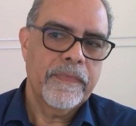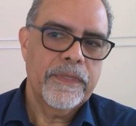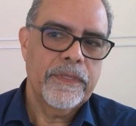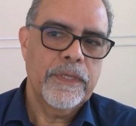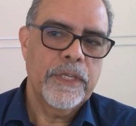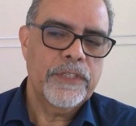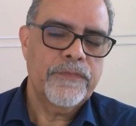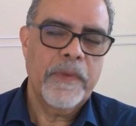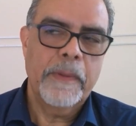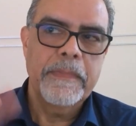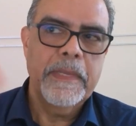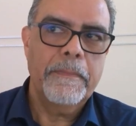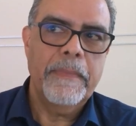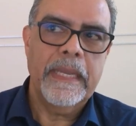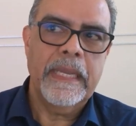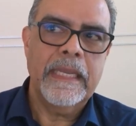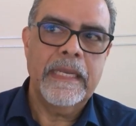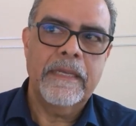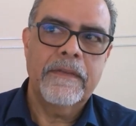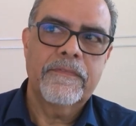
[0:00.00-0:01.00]
just from the
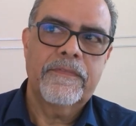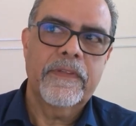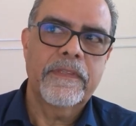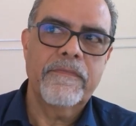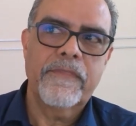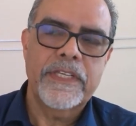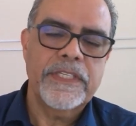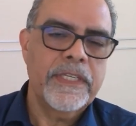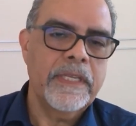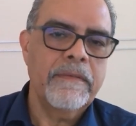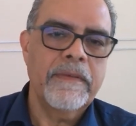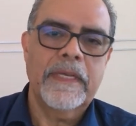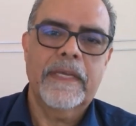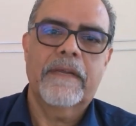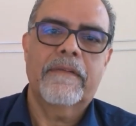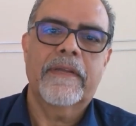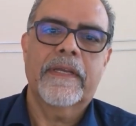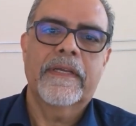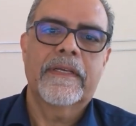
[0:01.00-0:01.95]
beginning, from the receiving area.